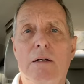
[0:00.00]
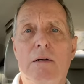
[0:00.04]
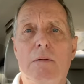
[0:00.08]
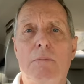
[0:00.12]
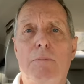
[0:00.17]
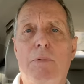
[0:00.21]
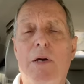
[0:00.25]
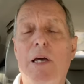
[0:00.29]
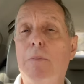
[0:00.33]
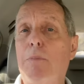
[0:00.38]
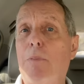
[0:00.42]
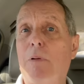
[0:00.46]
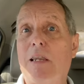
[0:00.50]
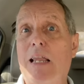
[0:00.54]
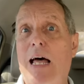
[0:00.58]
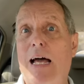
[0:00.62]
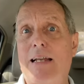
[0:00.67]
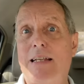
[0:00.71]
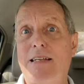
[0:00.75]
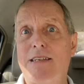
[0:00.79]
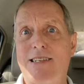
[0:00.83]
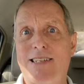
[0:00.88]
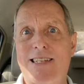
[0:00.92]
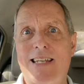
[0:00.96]
people
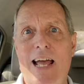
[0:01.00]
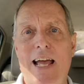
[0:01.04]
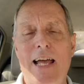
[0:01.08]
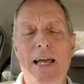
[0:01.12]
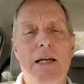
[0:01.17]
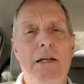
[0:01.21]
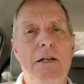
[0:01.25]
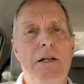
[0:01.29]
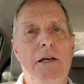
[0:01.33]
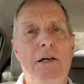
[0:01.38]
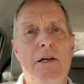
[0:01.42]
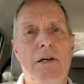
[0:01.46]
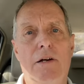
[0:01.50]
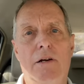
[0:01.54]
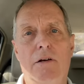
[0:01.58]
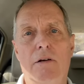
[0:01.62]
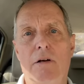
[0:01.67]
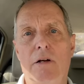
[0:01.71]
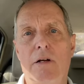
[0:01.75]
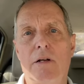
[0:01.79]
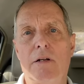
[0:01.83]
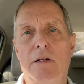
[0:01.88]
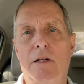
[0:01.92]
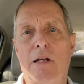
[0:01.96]
that stayed here
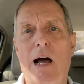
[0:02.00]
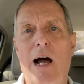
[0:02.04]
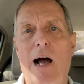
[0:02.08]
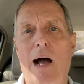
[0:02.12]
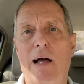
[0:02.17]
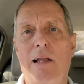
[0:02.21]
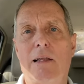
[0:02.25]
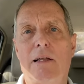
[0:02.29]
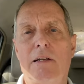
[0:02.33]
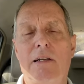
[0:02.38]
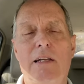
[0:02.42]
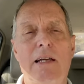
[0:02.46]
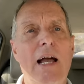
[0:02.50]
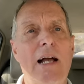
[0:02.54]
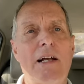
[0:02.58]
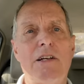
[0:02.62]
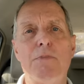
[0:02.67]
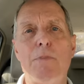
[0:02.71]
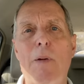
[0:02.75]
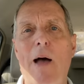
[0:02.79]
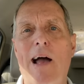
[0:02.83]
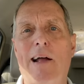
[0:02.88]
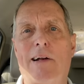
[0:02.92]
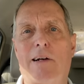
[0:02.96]
in Thailand, the
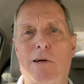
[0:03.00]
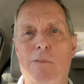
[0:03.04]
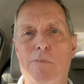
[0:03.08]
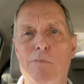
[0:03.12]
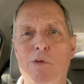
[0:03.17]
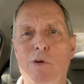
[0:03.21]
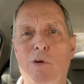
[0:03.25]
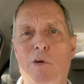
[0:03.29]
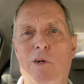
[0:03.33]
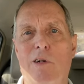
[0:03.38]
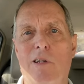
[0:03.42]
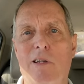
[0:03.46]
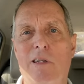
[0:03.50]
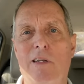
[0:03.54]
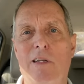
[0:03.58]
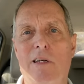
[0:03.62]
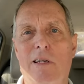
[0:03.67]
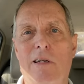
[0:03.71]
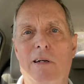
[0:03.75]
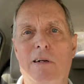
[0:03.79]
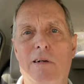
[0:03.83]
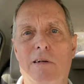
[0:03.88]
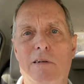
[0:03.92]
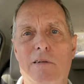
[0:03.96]
expat community,
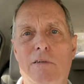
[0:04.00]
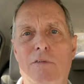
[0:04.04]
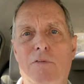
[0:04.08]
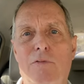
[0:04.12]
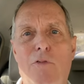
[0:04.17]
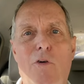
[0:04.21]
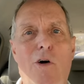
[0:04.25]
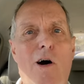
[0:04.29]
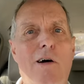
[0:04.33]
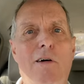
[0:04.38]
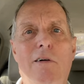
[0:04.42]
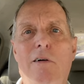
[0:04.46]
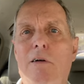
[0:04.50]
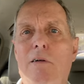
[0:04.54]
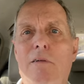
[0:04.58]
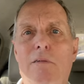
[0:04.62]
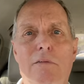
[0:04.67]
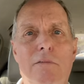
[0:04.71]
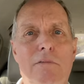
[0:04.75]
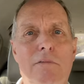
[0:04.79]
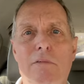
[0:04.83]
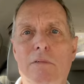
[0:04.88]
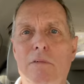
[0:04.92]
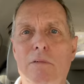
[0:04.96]
the uh,
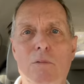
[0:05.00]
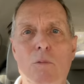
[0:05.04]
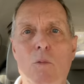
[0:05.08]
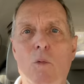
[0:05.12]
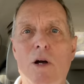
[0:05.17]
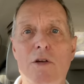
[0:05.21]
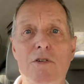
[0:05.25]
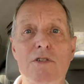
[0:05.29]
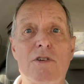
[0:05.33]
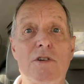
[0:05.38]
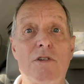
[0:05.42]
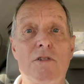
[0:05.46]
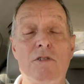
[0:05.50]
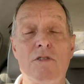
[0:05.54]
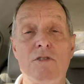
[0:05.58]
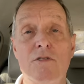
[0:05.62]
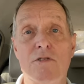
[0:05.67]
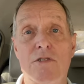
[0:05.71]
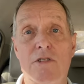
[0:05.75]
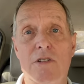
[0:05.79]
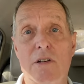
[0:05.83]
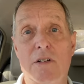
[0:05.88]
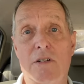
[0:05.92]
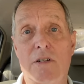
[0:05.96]
foreign
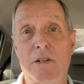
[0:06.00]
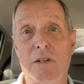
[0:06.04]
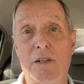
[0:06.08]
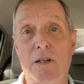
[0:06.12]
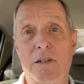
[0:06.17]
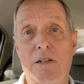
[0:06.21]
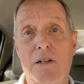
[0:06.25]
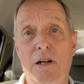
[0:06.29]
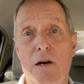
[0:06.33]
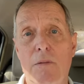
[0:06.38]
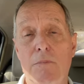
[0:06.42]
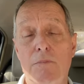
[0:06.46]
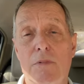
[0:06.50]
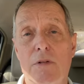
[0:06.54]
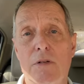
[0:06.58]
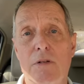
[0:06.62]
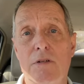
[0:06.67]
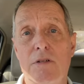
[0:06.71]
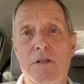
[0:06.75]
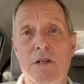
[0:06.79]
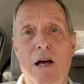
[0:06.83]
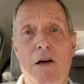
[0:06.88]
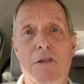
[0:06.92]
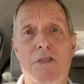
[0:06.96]
Westerners that, that come to
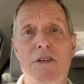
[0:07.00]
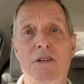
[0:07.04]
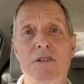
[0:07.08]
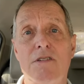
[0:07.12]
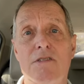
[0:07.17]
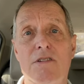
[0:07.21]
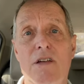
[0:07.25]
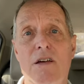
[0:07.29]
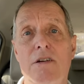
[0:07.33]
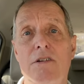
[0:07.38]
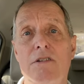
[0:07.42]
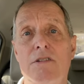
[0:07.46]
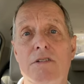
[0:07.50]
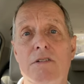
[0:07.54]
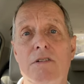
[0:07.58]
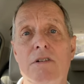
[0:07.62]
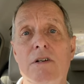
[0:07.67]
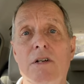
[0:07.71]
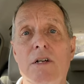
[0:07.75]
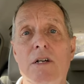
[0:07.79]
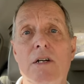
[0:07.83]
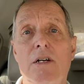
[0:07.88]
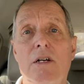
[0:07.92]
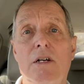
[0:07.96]
Southeast Asia
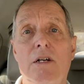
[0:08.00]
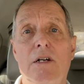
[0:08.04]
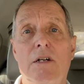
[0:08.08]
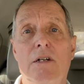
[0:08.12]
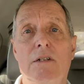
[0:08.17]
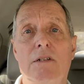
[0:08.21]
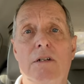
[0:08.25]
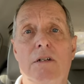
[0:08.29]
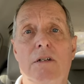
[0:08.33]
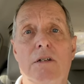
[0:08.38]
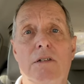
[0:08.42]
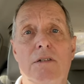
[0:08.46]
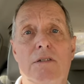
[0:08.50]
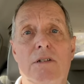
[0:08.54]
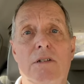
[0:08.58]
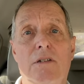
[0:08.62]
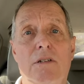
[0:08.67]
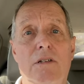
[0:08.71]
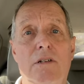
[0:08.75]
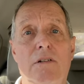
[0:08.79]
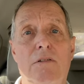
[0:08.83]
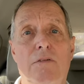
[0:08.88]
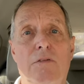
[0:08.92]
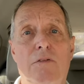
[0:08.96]
uh, to
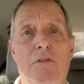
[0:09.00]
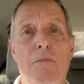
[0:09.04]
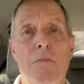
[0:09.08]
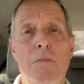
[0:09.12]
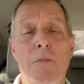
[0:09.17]
live,